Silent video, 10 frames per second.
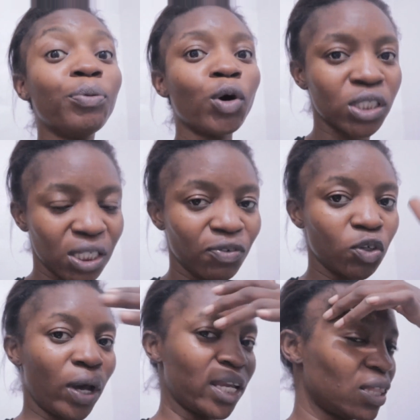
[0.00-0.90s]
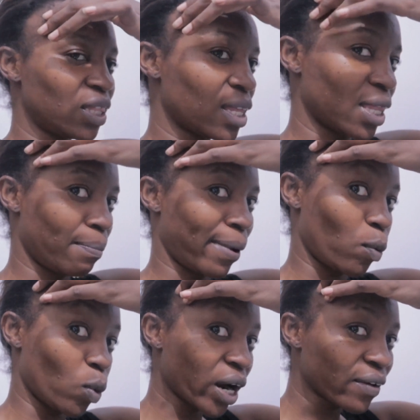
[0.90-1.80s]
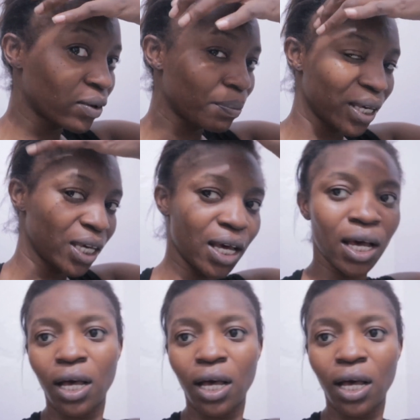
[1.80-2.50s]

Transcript: But if you know anything that might work for me,